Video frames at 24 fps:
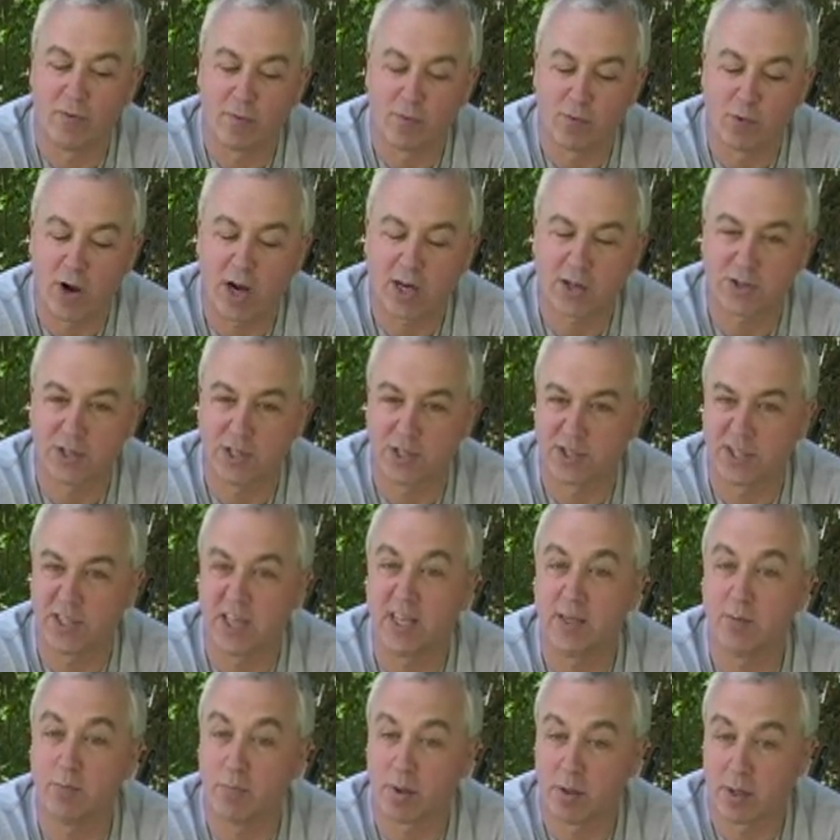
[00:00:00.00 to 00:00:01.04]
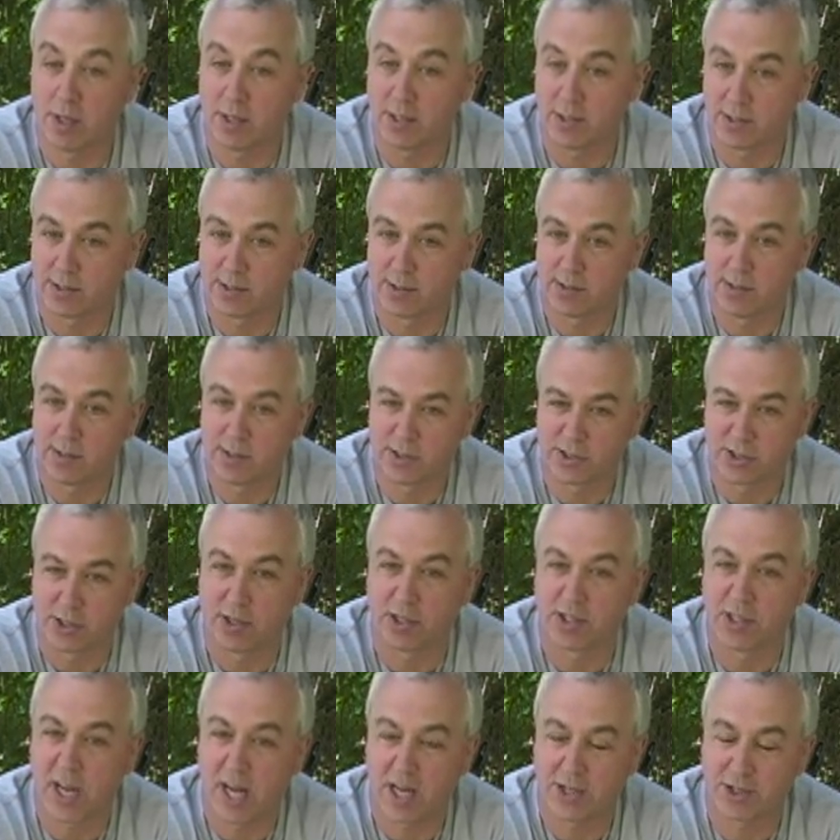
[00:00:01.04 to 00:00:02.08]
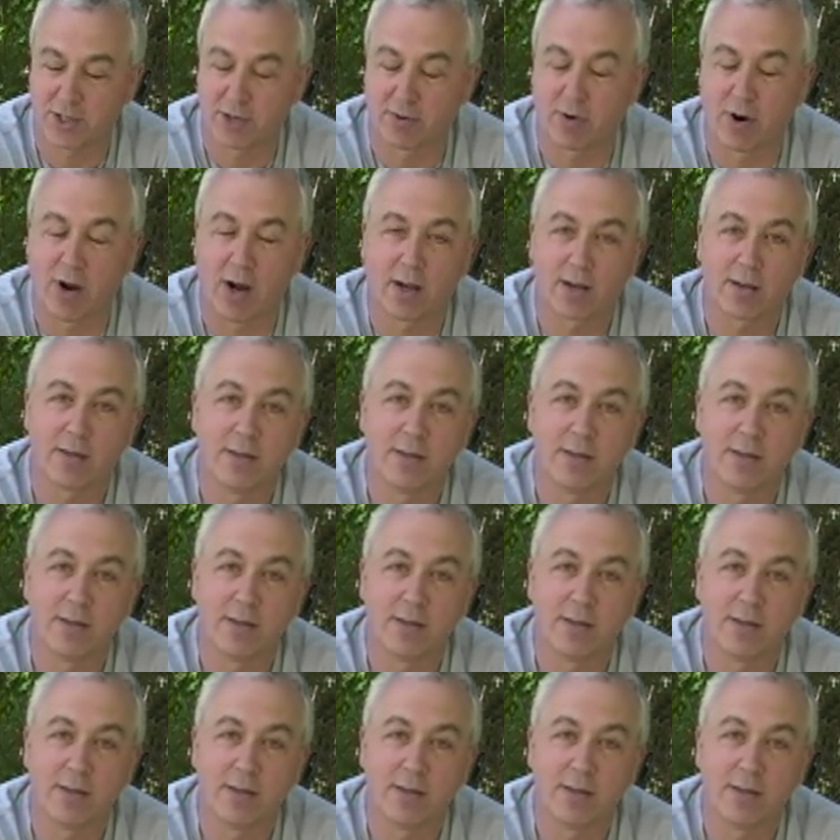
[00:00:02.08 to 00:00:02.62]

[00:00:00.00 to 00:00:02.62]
rock sits in place, still attached to rock.